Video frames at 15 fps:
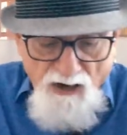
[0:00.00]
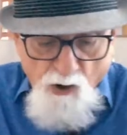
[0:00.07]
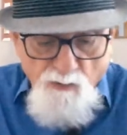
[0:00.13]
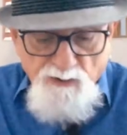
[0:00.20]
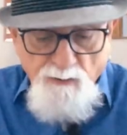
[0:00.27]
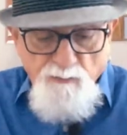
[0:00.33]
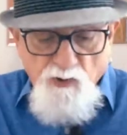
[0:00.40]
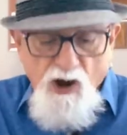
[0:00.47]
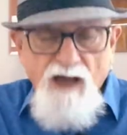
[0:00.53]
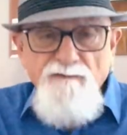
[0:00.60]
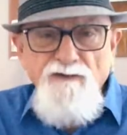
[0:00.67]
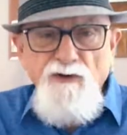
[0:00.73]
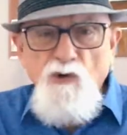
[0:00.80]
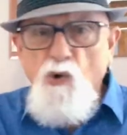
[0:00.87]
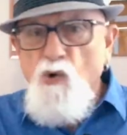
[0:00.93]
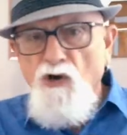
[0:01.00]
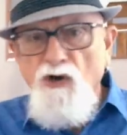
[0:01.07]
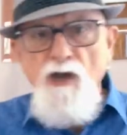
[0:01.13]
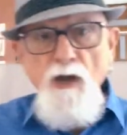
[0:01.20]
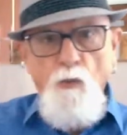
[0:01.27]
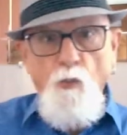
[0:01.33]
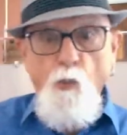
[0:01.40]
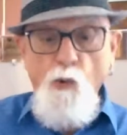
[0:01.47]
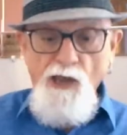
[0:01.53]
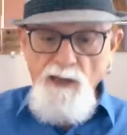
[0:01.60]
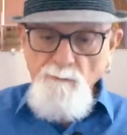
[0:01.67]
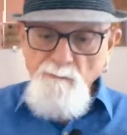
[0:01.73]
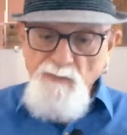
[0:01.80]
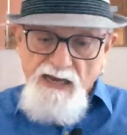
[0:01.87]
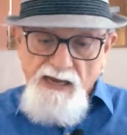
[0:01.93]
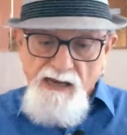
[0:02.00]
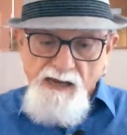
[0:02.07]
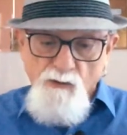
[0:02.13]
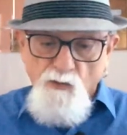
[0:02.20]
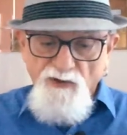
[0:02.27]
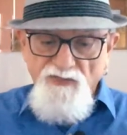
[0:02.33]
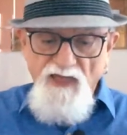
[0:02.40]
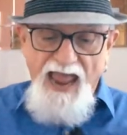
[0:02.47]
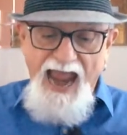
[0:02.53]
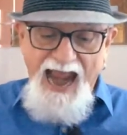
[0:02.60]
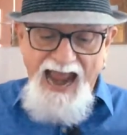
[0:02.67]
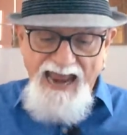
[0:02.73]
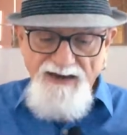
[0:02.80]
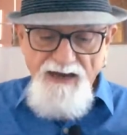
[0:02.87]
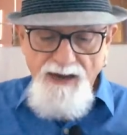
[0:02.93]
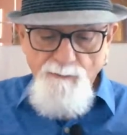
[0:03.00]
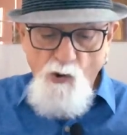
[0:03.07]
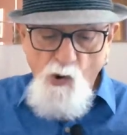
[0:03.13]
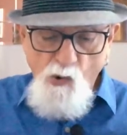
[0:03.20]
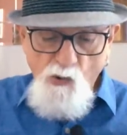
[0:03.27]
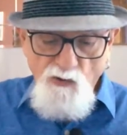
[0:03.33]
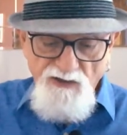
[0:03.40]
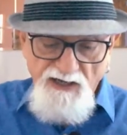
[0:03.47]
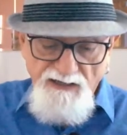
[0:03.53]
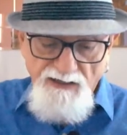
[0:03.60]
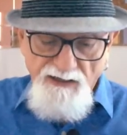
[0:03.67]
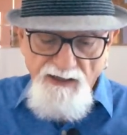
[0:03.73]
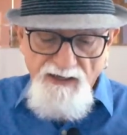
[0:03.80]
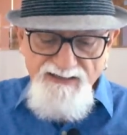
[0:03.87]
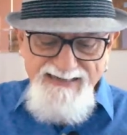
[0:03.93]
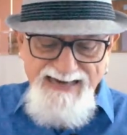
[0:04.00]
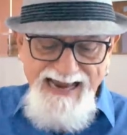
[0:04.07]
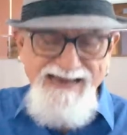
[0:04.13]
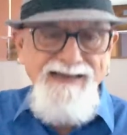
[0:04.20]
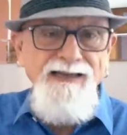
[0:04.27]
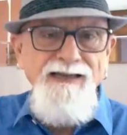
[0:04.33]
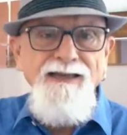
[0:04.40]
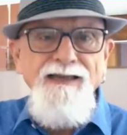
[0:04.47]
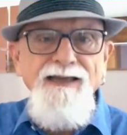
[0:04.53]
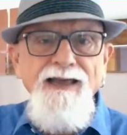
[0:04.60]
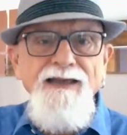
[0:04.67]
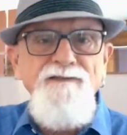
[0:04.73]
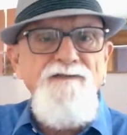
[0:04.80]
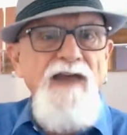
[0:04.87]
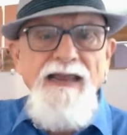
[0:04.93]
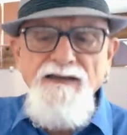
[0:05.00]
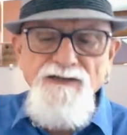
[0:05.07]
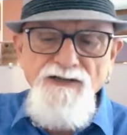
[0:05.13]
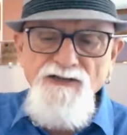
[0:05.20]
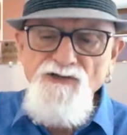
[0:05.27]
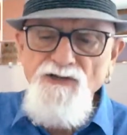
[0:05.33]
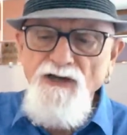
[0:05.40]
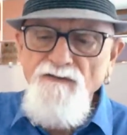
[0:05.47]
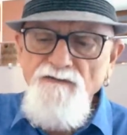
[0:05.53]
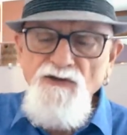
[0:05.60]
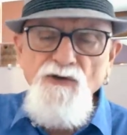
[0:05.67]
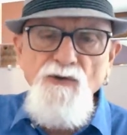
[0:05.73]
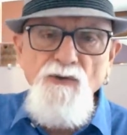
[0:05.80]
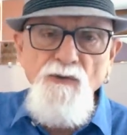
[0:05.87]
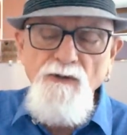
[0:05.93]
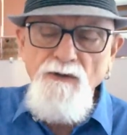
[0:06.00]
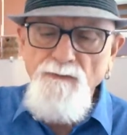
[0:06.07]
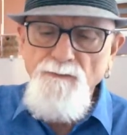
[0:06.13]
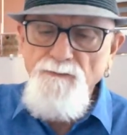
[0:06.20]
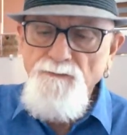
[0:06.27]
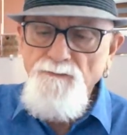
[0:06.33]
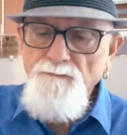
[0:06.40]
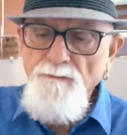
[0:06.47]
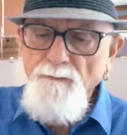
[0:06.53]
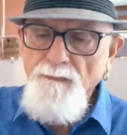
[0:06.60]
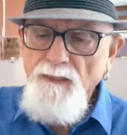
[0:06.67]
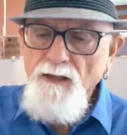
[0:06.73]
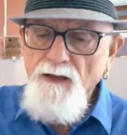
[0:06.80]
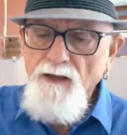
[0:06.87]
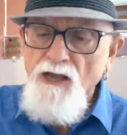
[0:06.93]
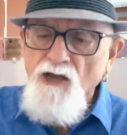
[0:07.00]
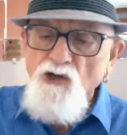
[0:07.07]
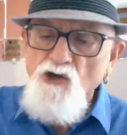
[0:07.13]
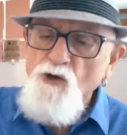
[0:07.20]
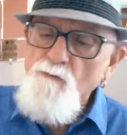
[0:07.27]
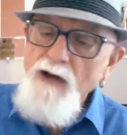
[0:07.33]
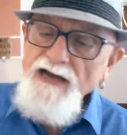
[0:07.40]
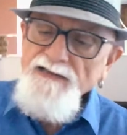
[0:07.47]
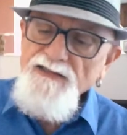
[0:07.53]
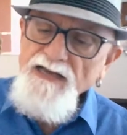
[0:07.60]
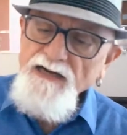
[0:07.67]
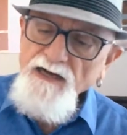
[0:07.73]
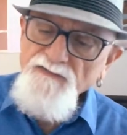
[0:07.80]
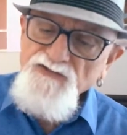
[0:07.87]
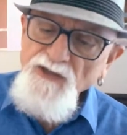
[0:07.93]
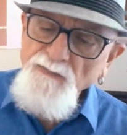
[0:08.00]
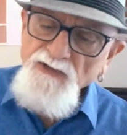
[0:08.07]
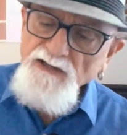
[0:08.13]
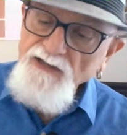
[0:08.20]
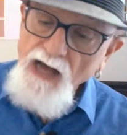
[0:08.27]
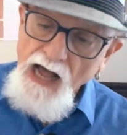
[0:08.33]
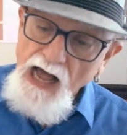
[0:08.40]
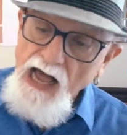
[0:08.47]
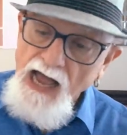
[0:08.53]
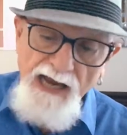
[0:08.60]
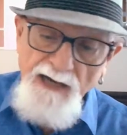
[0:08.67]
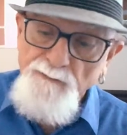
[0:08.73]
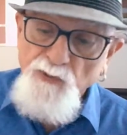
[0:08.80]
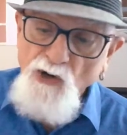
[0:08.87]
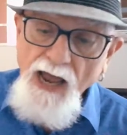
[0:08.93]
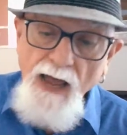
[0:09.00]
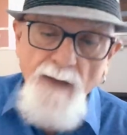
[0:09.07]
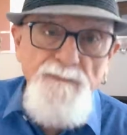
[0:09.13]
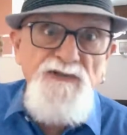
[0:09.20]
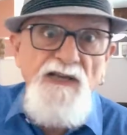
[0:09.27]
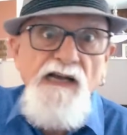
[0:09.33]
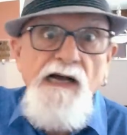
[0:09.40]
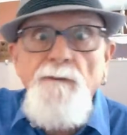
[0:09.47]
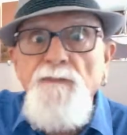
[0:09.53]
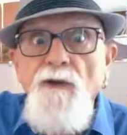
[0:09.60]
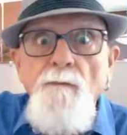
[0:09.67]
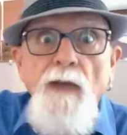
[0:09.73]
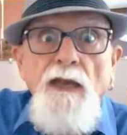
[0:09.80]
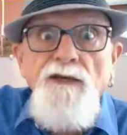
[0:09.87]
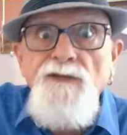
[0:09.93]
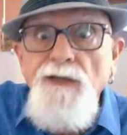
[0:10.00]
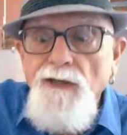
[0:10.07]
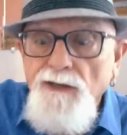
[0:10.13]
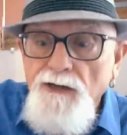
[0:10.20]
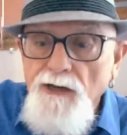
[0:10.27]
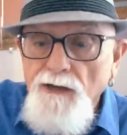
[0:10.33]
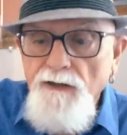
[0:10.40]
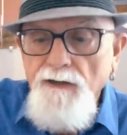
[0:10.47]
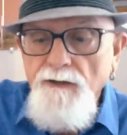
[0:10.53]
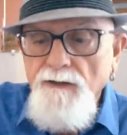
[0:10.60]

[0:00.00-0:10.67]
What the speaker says: hope to profit or win big with the hand I'm holding, take advantage of you. You might think I've something to hide. Perhaps I'm demented.